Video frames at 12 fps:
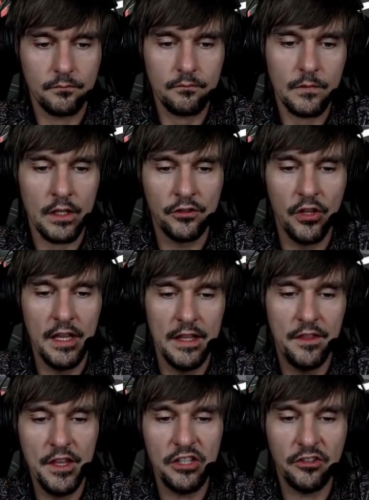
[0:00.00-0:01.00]
So
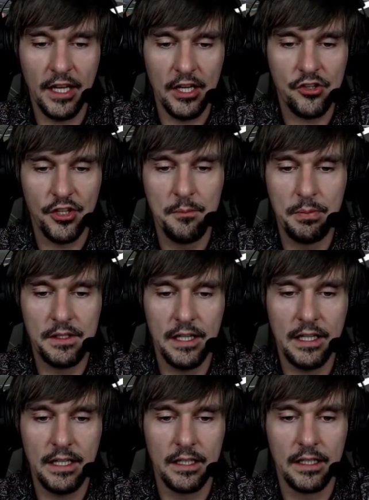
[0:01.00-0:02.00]
this section in
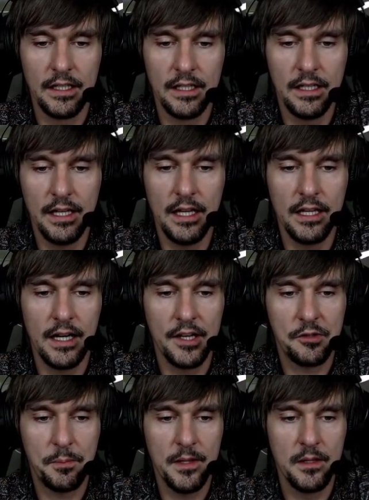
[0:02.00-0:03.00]
particular, here at
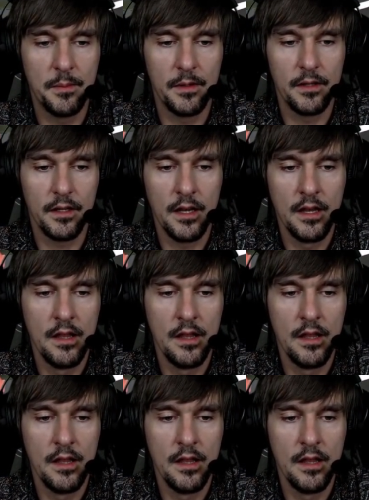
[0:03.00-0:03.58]
Spielberg,